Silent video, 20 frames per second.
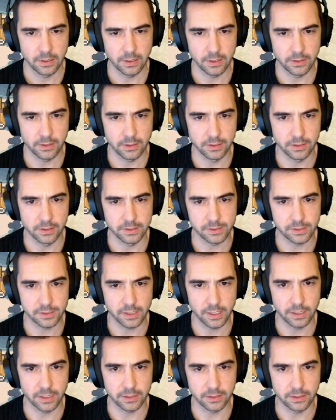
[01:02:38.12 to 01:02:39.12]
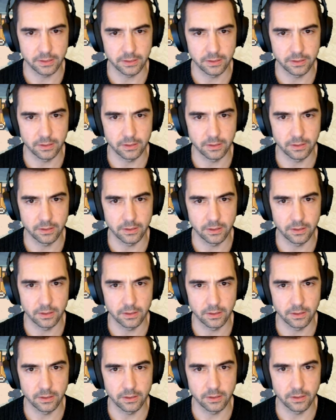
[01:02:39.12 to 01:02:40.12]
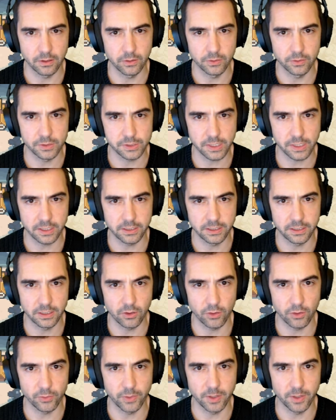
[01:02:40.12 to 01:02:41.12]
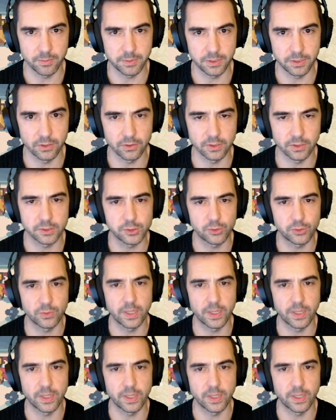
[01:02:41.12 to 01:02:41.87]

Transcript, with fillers: and then this guy can... Uh, oh, this guy can hit all the way up here. Let's do